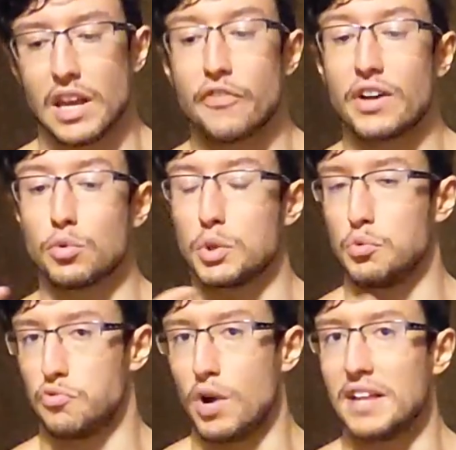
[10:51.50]
If I do
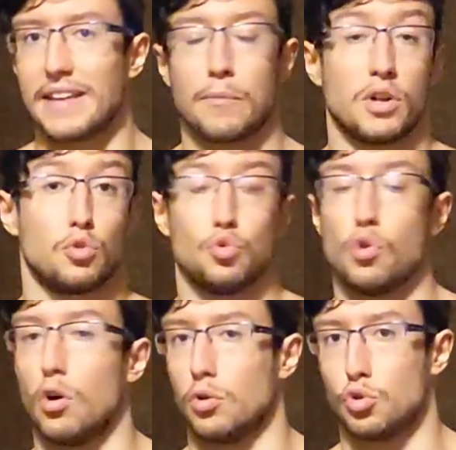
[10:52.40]
it with weight, I'm going to
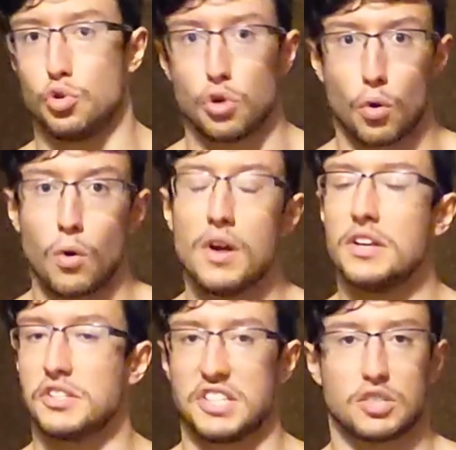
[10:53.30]
do a good old
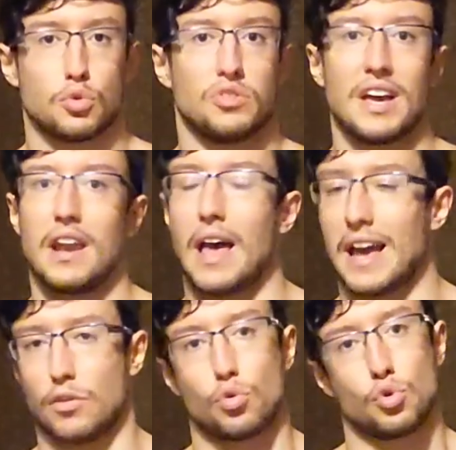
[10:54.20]
6 to 10,
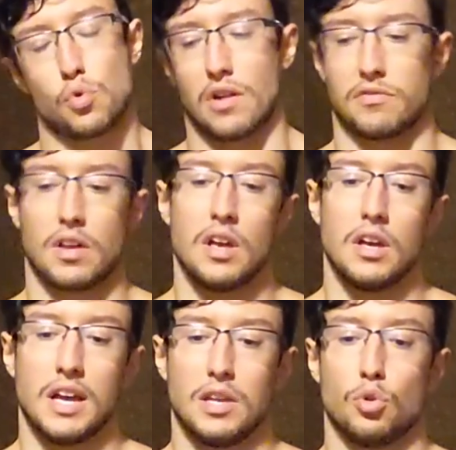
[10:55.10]
8 to 12,
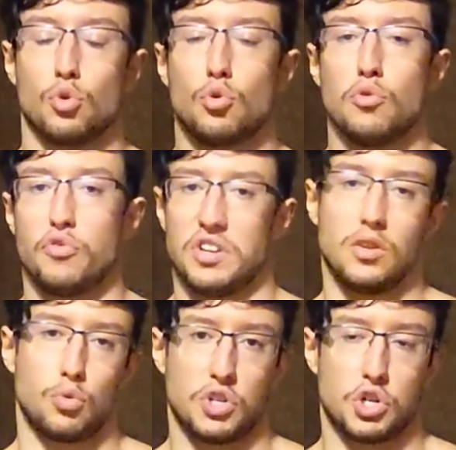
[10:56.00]
and the two feed
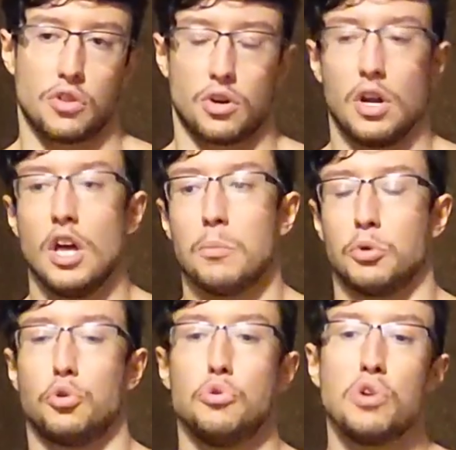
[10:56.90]
into each other.
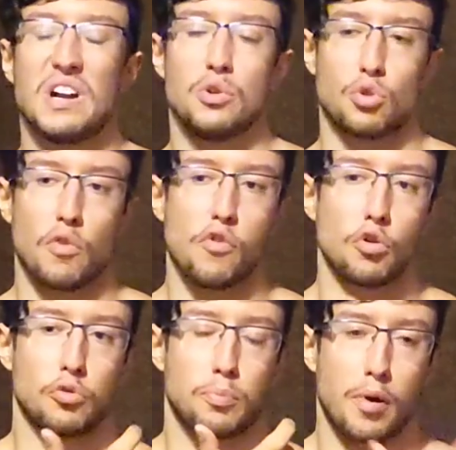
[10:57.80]
But the nucleus
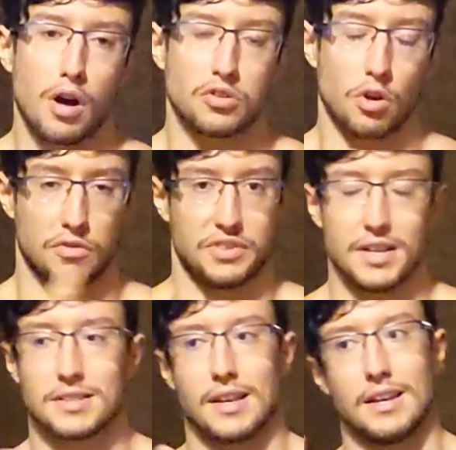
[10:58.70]
overload part of
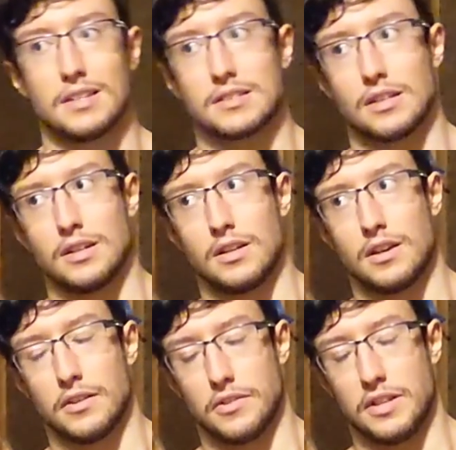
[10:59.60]
this is
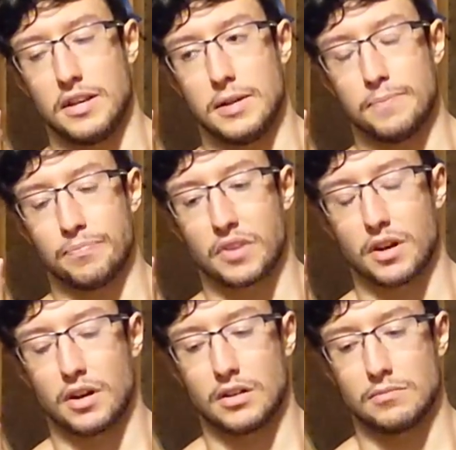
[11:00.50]
the
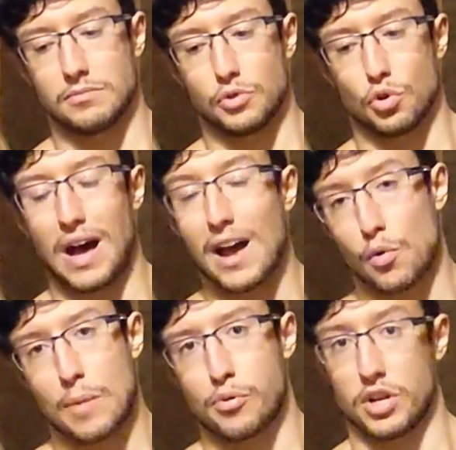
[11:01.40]
high
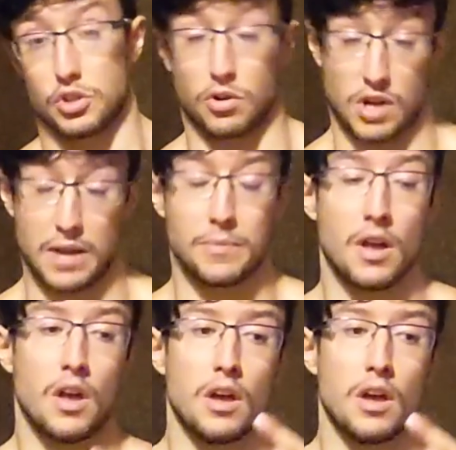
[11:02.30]
rep range, okay?